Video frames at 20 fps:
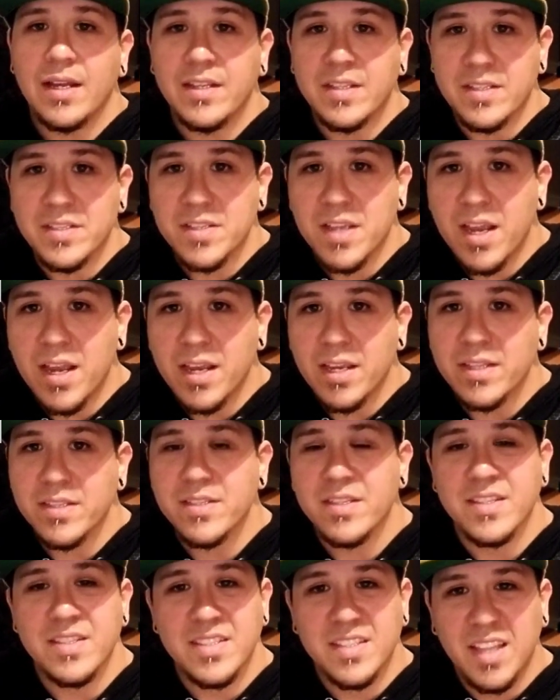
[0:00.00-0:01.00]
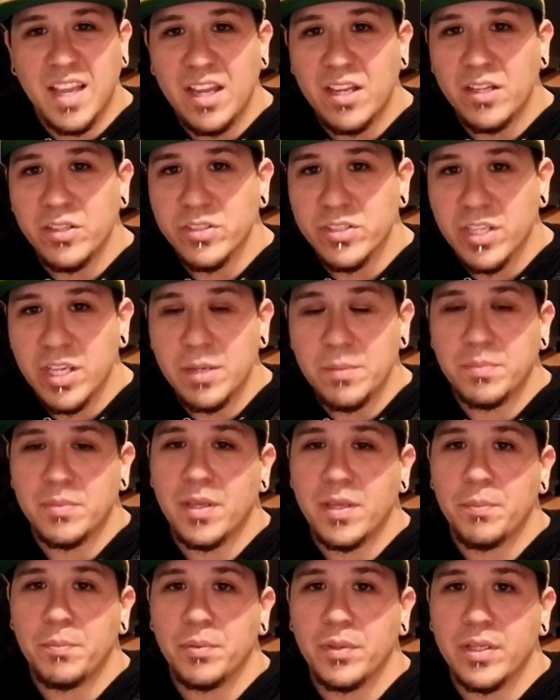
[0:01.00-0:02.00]
designs, stylescape
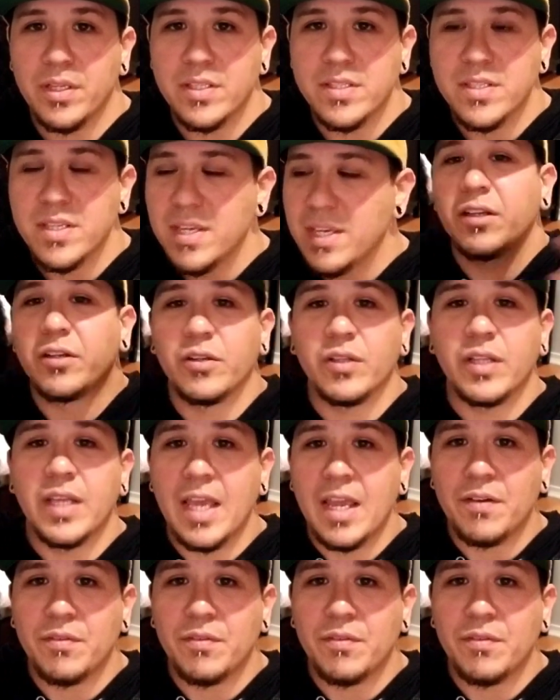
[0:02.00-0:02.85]
templates, literally